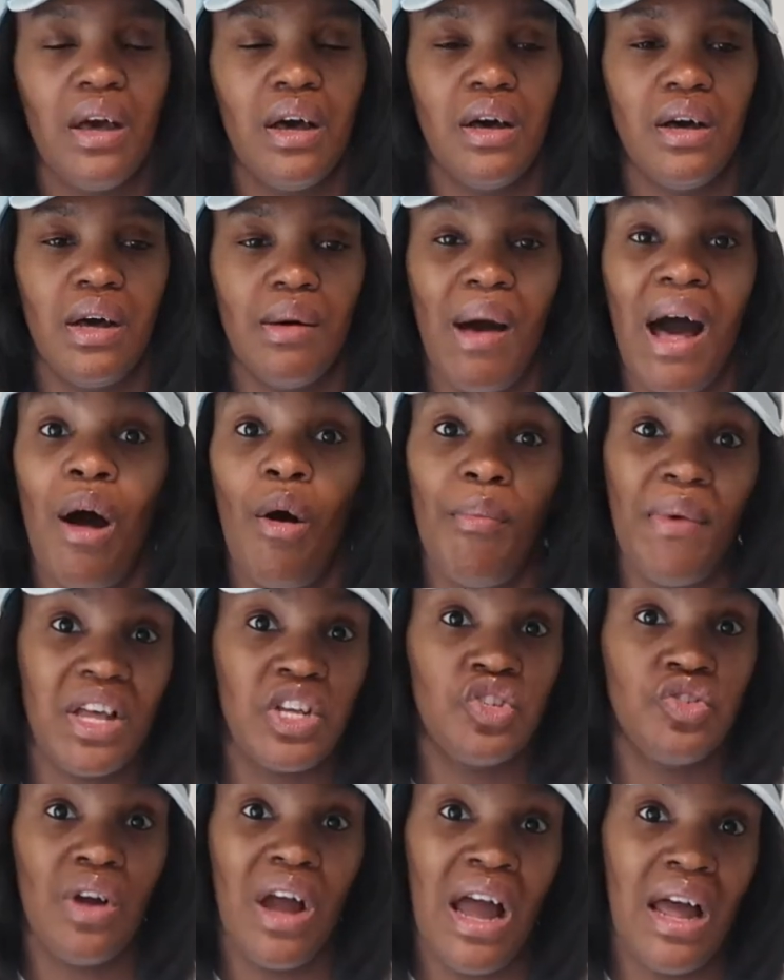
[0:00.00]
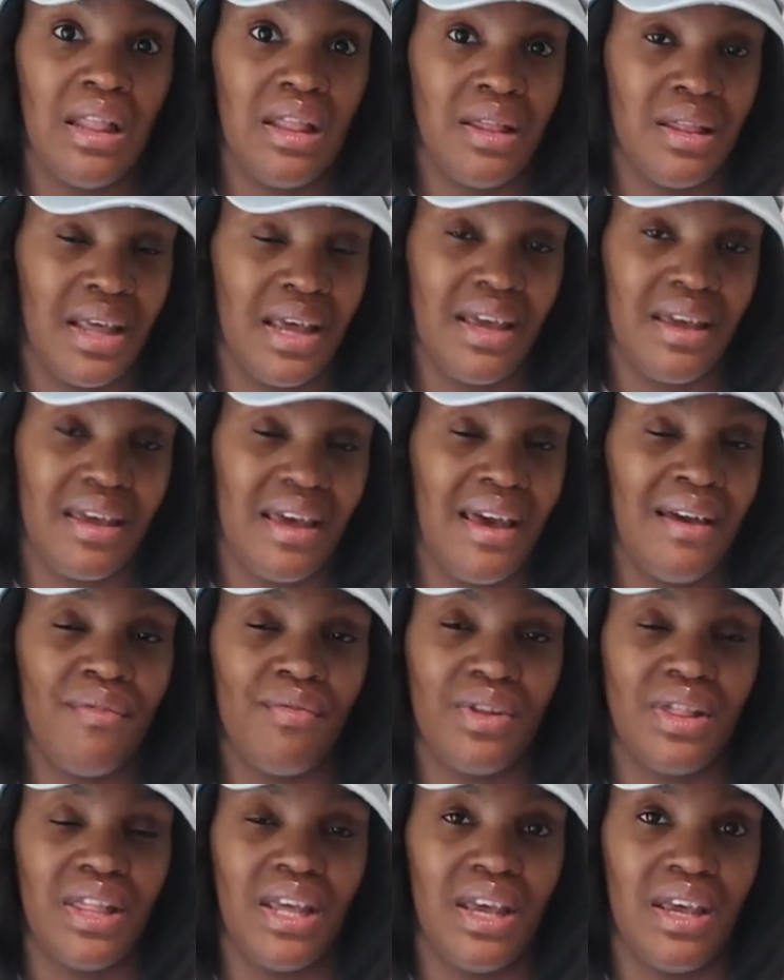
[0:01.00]
I'll make sure I link
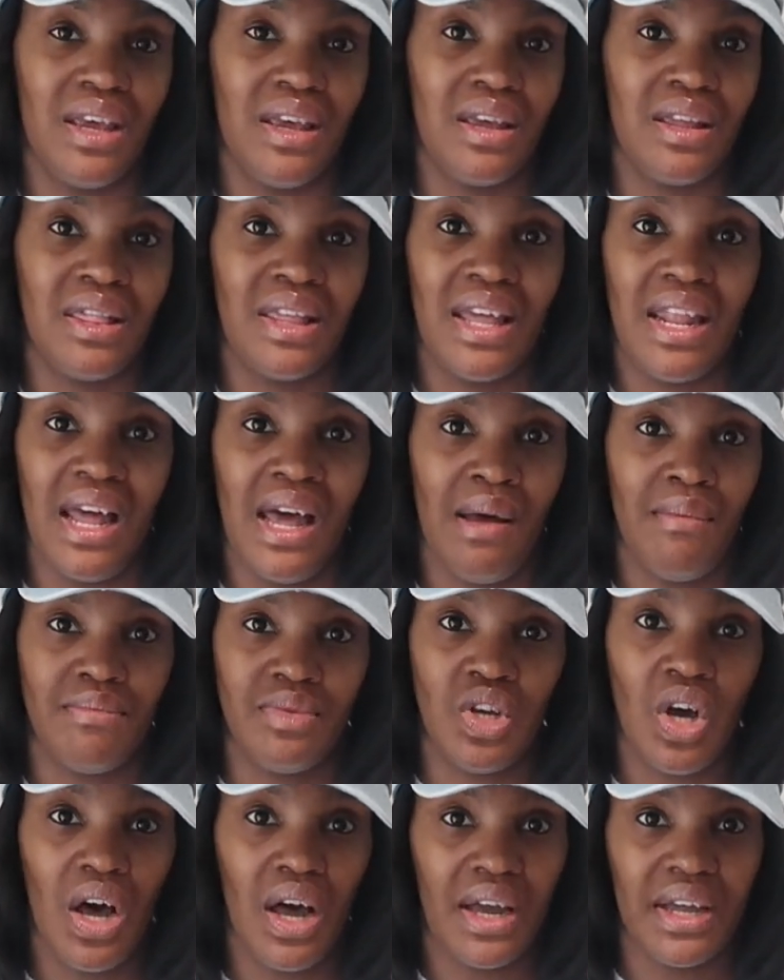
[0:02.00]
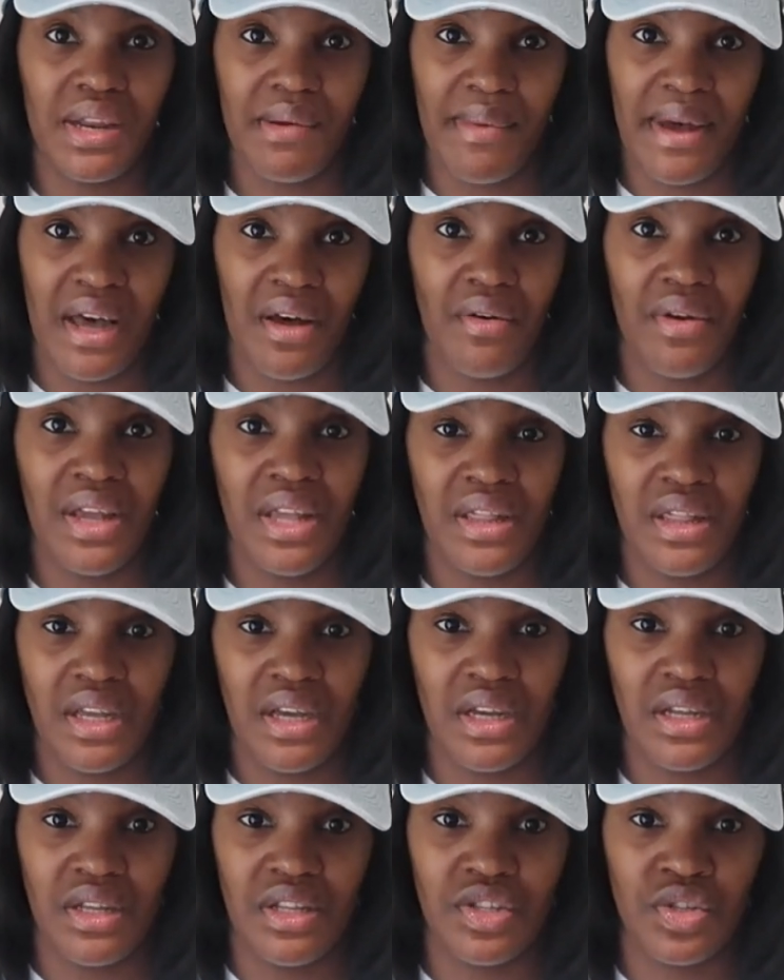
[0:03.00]
everything that I'm talking about in
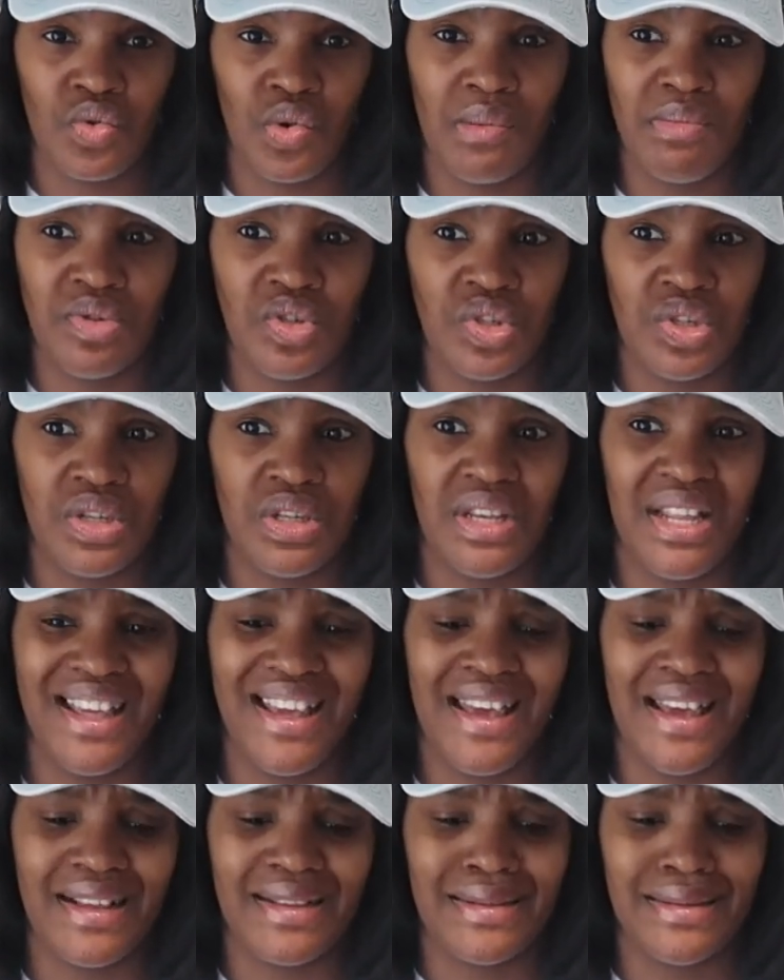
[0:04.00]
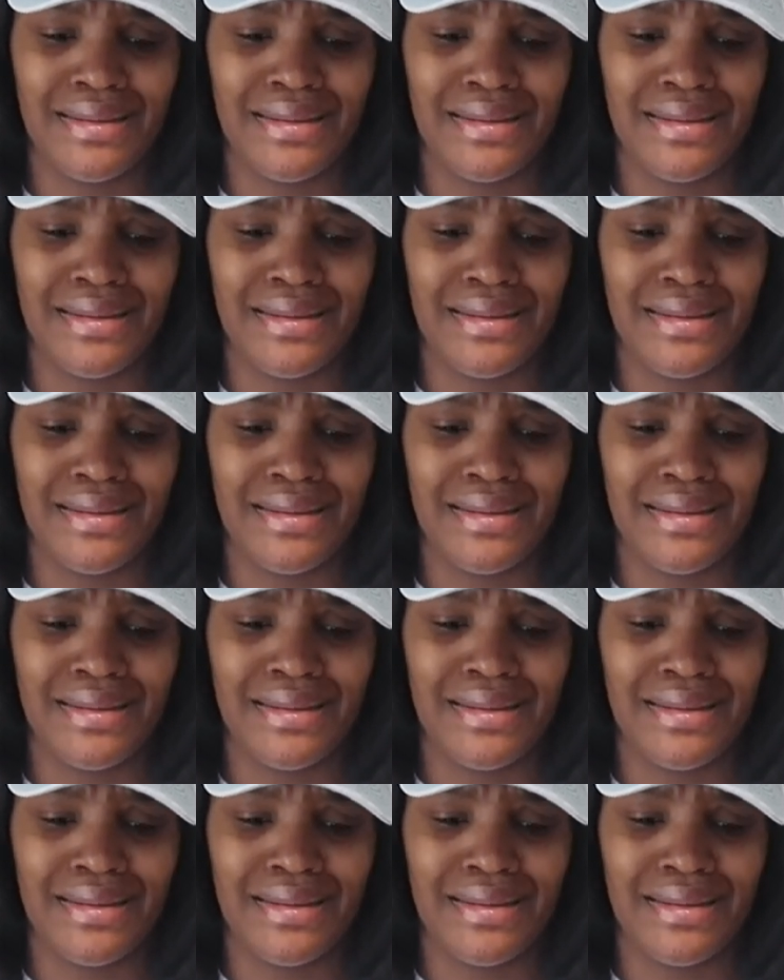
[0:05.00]
the description. It's